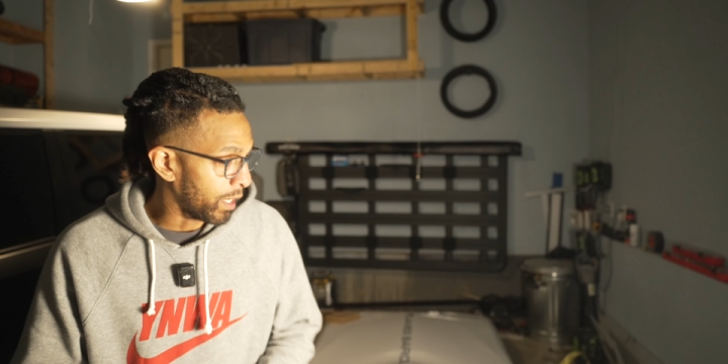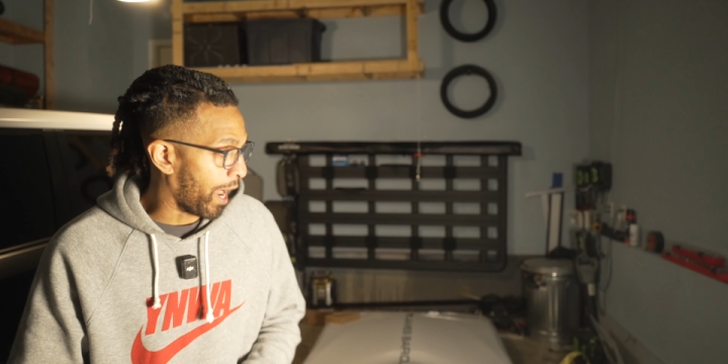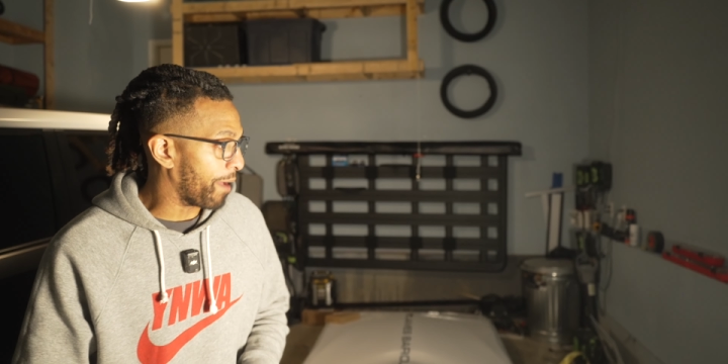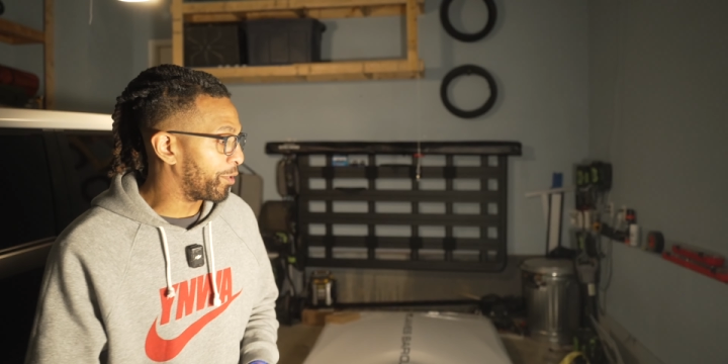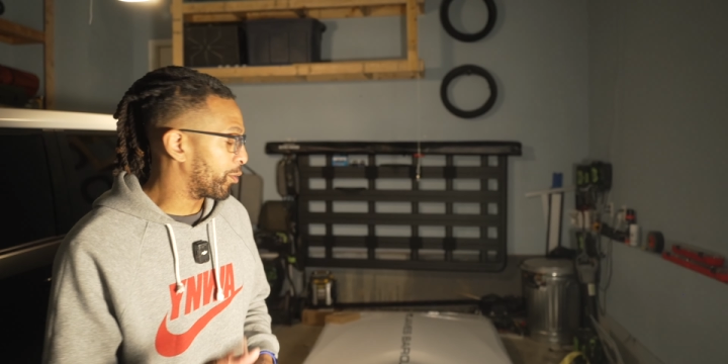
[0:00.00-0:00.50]

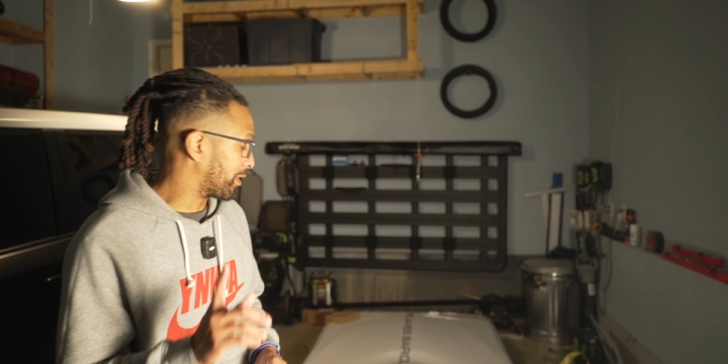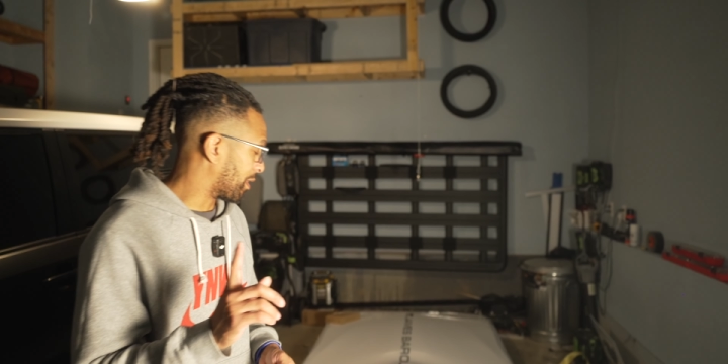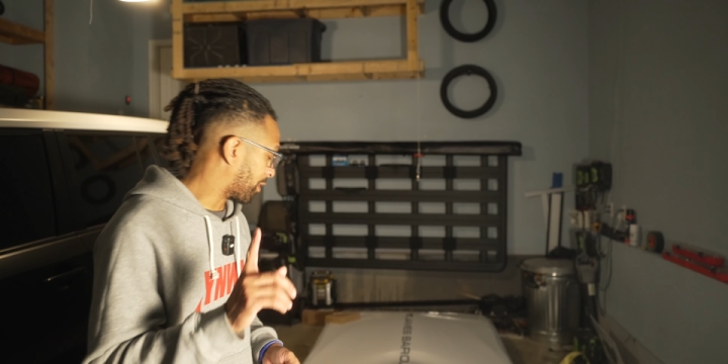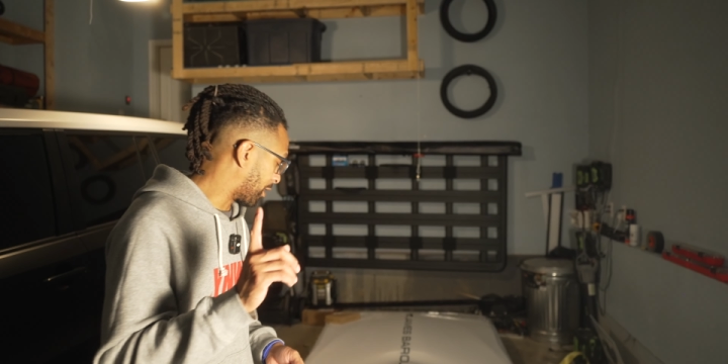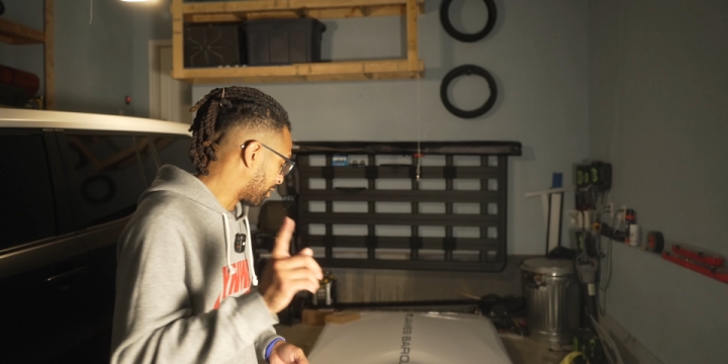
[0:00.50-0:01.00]
am doing
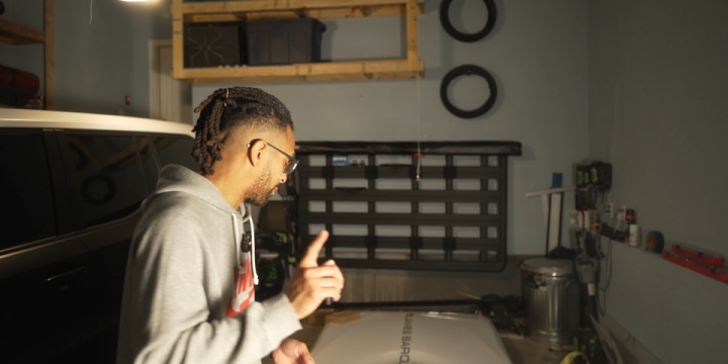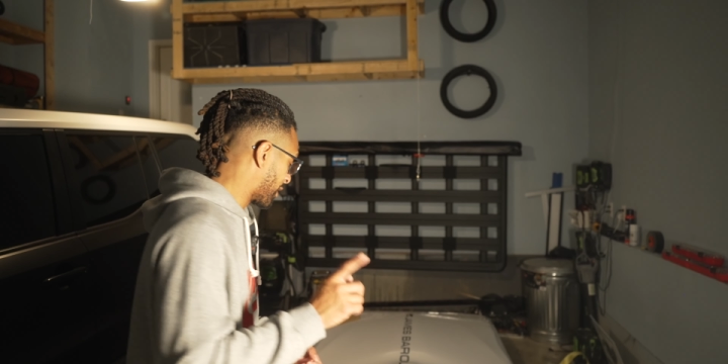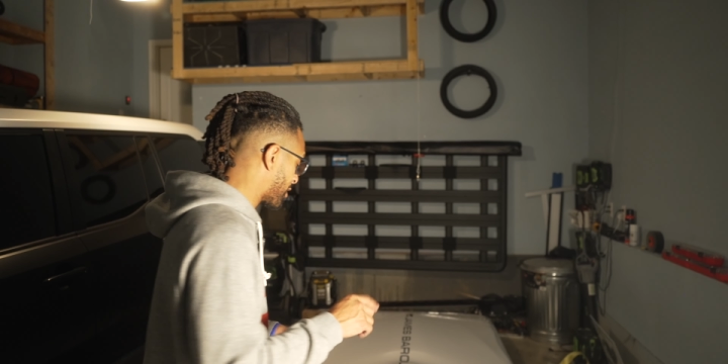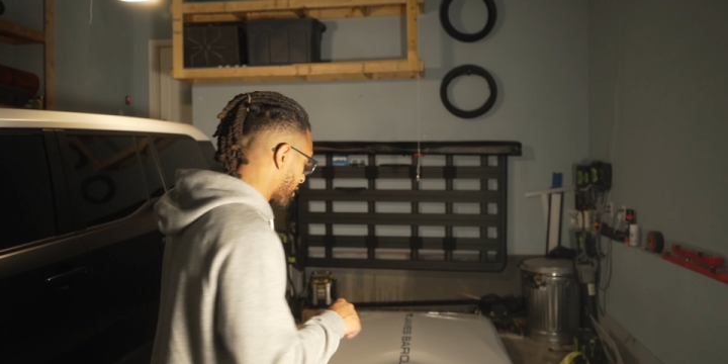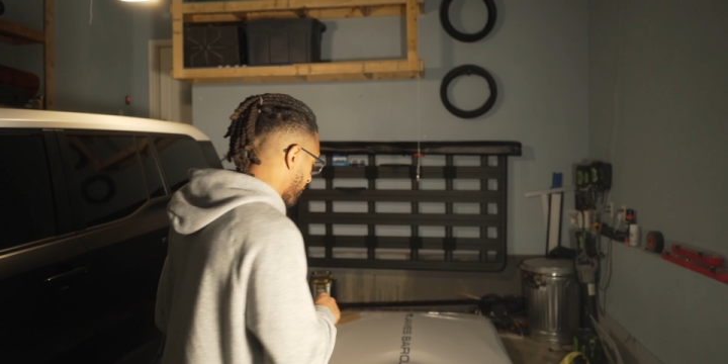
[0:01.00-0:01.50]
something a little
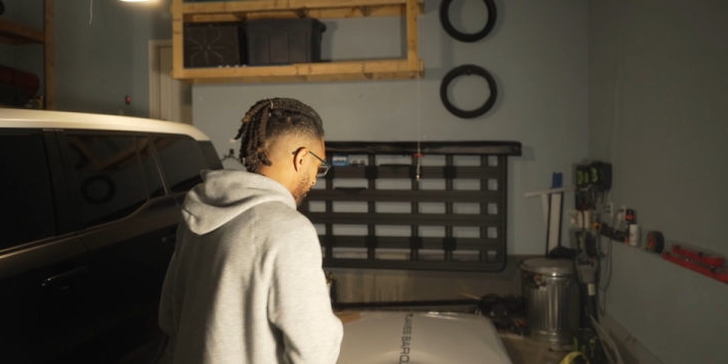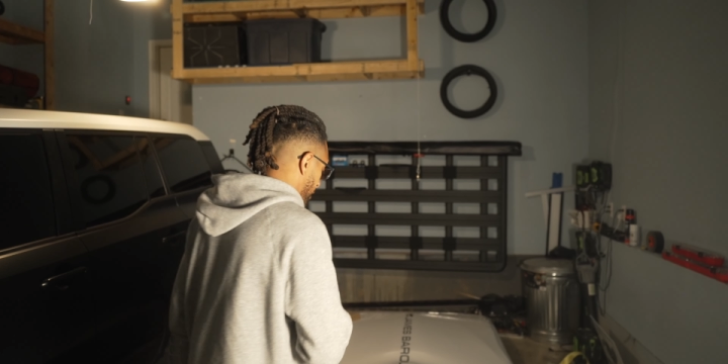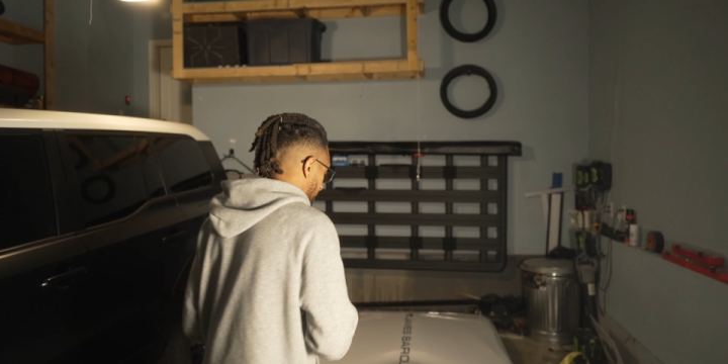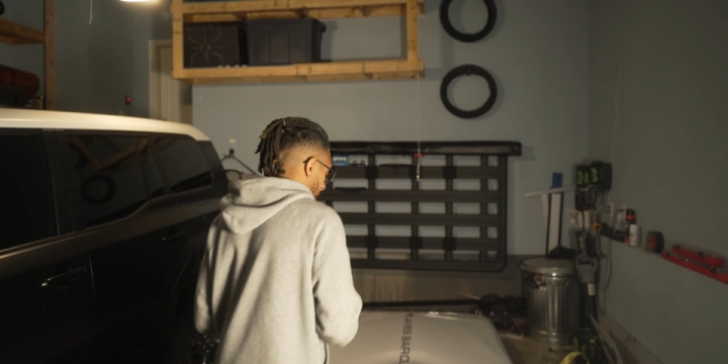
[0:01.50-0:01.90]
bit different